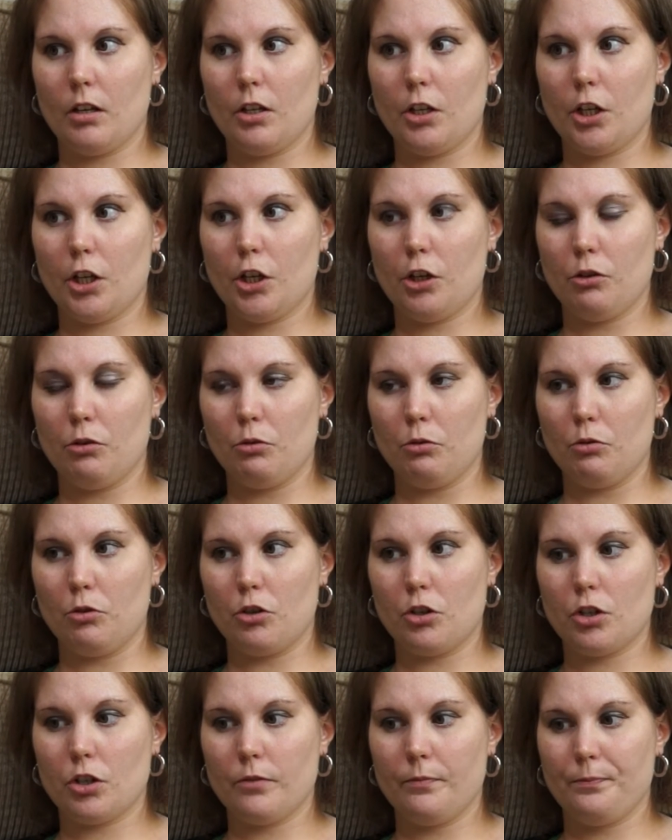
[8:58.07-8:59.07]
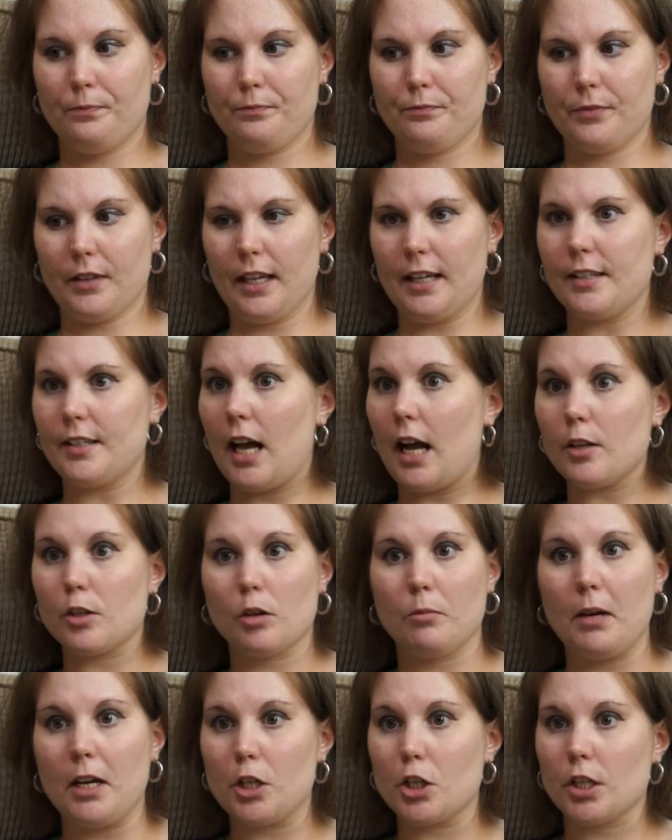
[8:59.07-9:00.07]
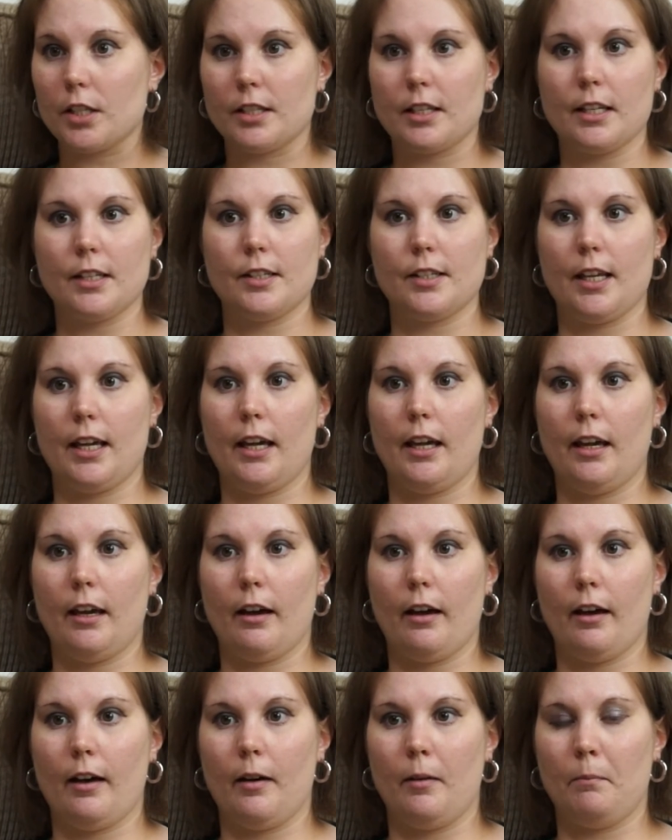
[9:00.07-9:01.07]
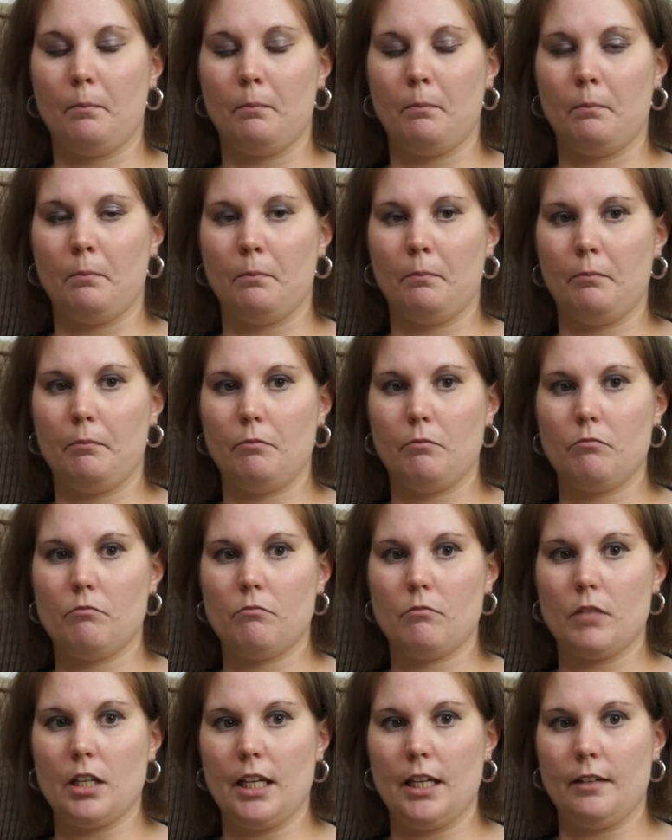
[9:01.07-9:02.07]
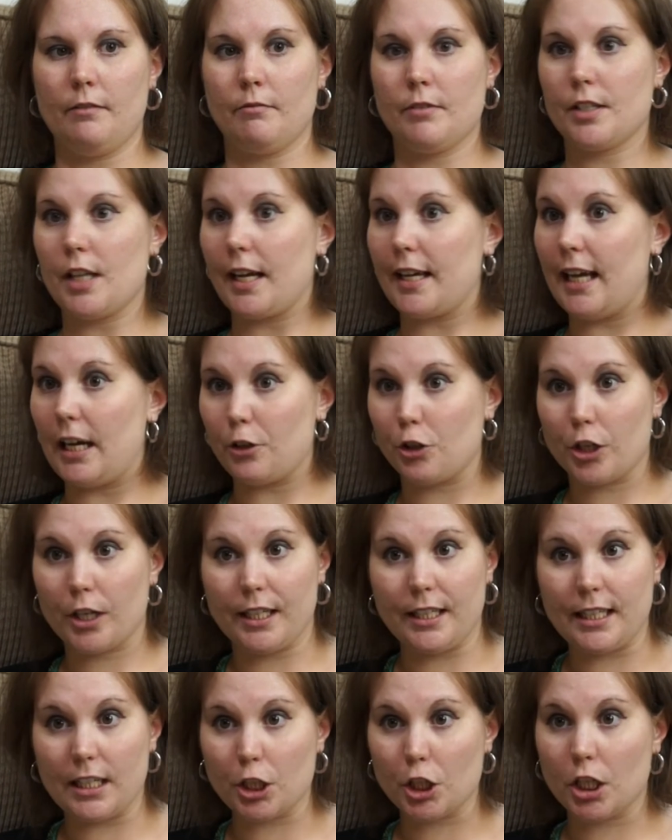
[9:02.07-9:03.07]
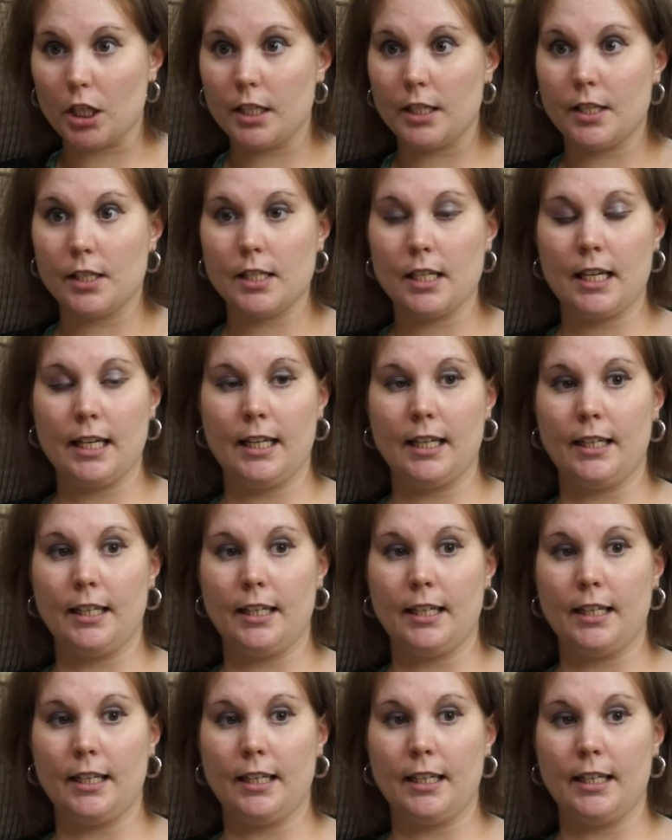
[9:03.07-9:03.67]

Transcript: huge exacerbations, let's say, in psychiatric conditions,